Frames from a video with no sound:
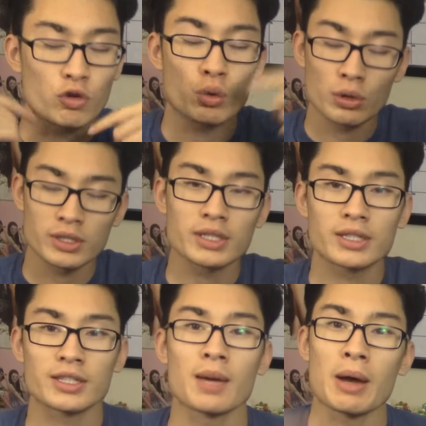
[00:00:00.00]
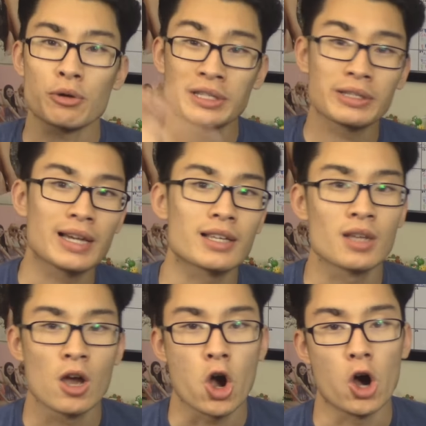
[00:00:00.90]
For realsies this time, I'll see you guys
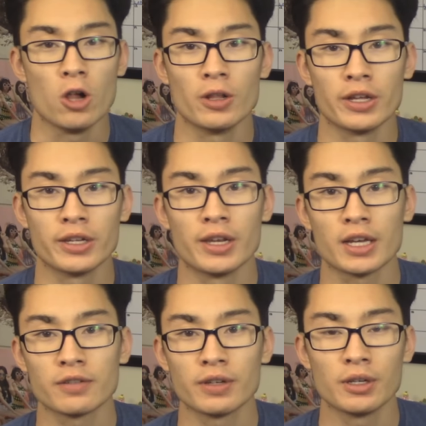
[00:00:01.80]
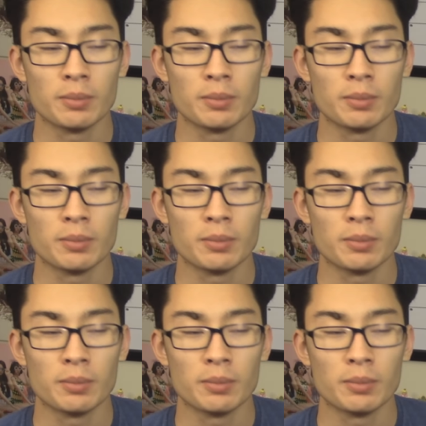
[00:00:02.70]
all in the next video.